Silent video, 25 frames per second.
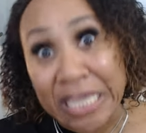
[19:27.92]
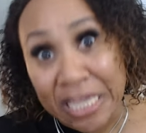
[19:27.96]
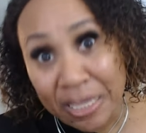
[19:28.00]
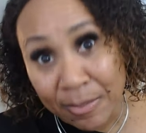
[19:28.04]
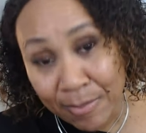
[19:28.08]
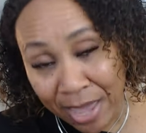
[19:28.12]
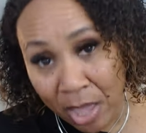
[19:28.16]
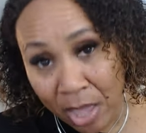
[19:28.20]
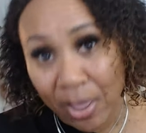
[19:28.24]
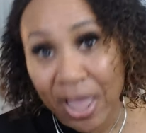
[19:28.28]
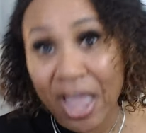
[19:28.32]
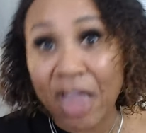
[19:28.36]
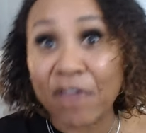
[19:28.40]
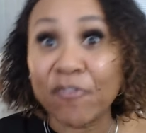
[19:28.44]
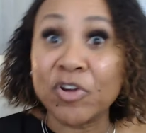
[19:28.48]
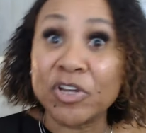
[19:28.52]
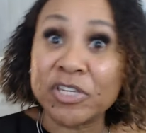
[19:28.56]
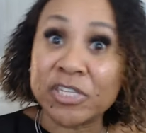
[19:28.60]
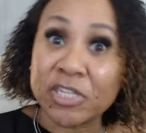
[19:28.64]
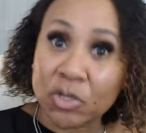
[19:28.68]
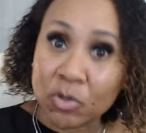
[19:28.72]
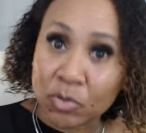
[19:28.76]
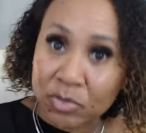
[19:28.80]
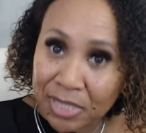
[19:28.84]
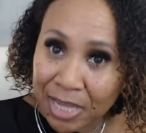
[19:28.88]
email every
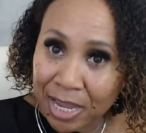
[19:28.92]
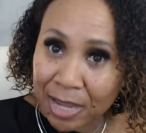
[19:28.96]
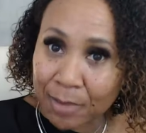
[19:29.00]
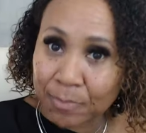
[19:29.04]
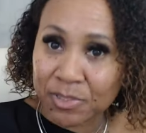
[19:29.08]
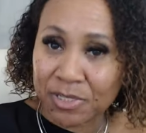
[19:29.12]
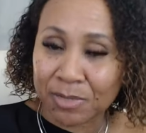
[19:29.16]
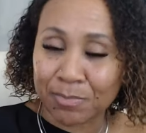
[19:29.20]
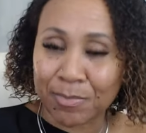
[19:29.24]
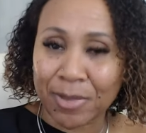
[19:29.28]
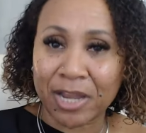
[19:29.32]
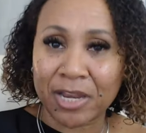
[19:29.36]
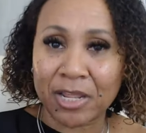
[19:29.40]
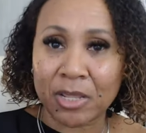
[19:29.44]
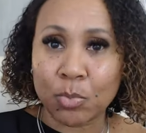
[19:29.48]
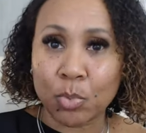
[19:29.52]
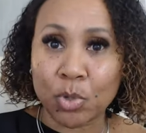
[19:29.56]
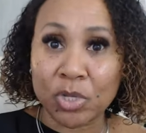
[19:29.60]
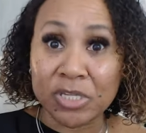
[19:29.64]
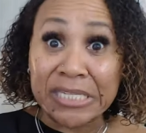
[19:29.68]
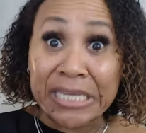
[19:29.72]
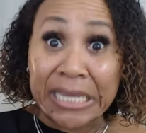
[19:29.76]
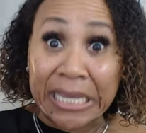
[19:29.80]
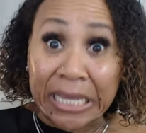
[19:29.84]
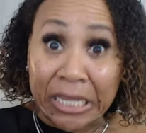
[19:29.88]
single time somebody
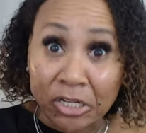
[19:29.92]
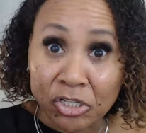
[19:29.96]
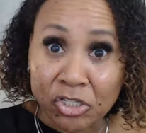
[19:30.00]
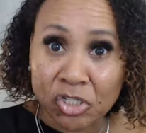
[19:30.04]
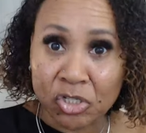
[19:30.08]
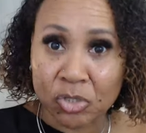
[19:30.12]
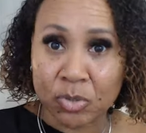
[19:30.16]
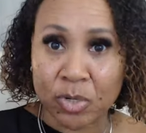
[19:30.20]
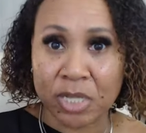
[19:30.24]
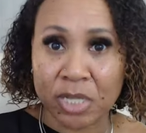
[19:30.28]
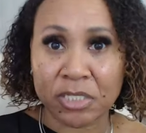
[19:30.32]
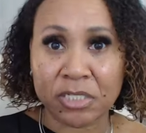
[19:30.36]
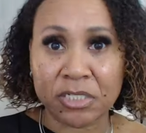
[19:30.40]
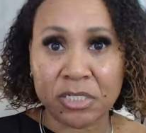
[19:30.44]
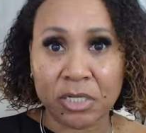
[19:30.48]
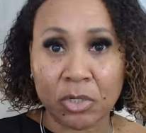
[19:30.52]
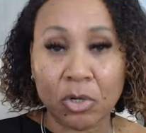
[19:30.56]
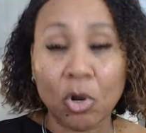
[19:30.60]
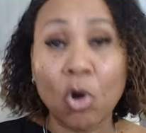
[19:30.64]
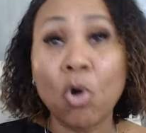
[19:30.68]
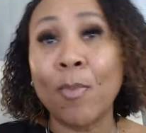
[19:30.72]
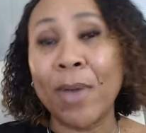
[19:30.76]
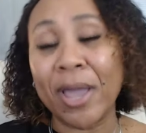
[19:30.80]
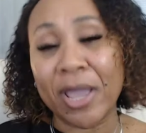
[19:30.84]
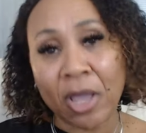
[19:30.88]
was interested.
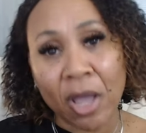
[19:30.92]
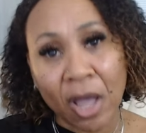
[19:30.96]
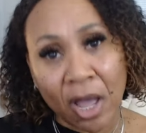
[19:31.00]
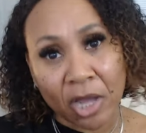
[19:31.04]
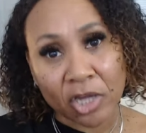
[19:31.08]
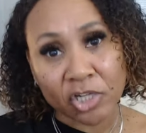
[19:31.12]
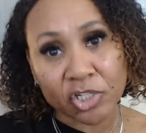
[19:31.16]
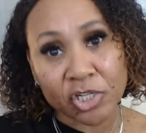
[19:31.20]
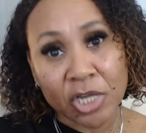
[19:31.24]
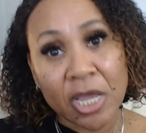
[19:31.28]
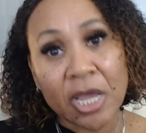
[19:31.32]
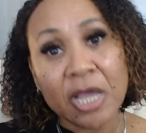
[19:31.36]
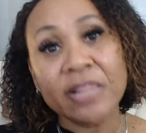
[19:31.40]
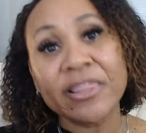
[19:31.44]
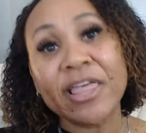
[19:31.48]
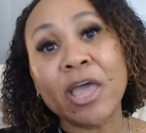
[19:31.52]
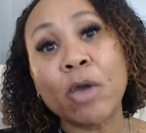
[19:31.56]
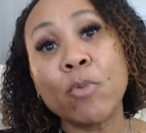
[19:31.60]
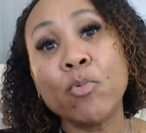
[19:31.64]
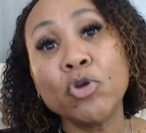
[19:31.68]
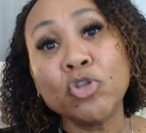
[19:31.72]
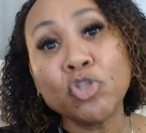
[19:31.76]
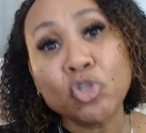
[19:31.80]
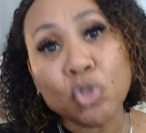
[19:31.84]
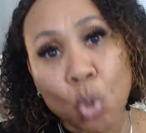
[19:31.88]
Oh my gosh,
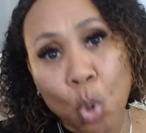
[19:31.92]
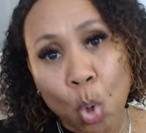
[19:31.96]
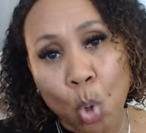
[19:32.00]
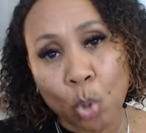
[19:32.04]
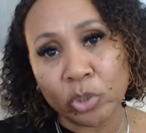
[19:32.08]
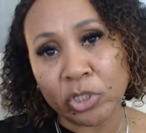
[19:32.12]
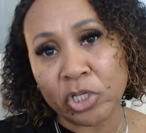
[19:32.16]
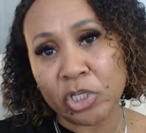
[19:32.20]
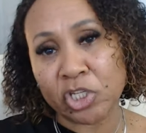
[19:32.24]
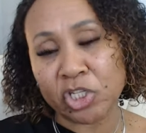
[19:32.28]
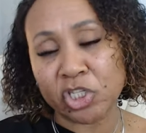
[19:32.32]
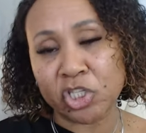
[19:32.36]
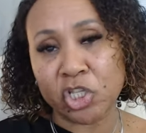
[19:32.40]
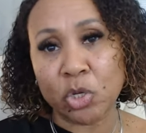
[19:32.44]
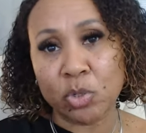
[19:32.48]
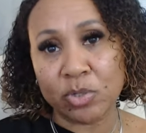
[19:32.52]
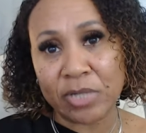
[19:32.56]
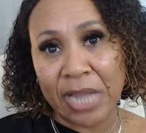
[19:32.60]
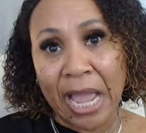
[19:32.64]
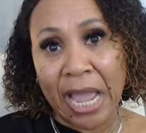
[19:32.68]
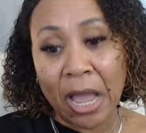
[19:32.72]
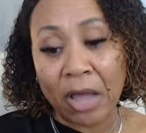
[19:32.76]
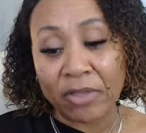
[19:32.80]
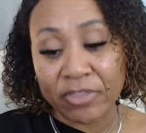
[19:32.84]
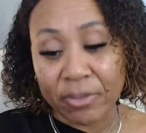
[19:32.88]
that would totally slow
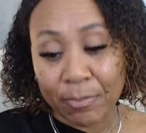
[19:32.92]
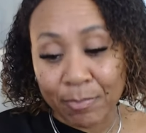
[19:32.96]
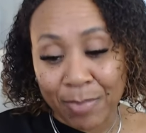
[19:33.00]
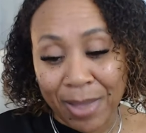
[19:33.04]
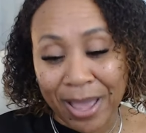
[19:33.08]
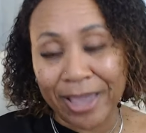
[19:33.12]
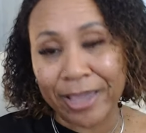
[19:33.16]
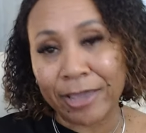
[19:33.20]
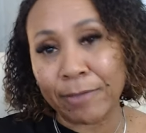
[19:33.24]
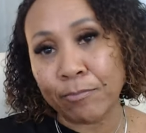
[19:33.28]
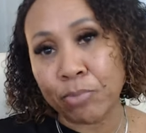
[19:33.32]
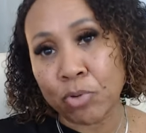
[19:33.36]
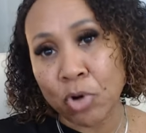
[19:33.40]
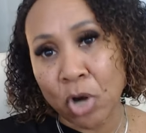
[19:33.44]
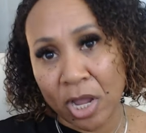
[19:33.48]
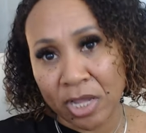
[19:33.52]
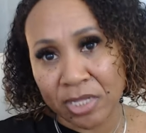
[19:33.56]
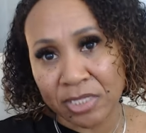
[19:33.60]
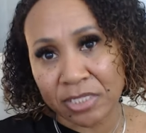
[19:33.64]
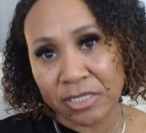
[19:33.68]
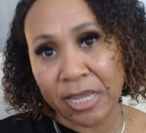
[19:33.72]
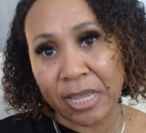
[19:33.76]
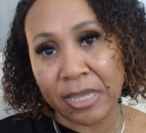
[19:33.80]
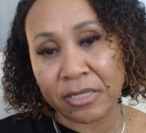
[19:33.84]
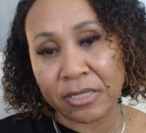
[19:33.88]
down the buying
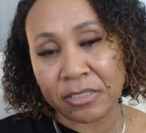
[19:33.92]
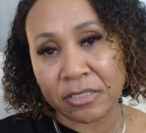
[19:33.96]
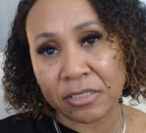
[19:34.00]
process.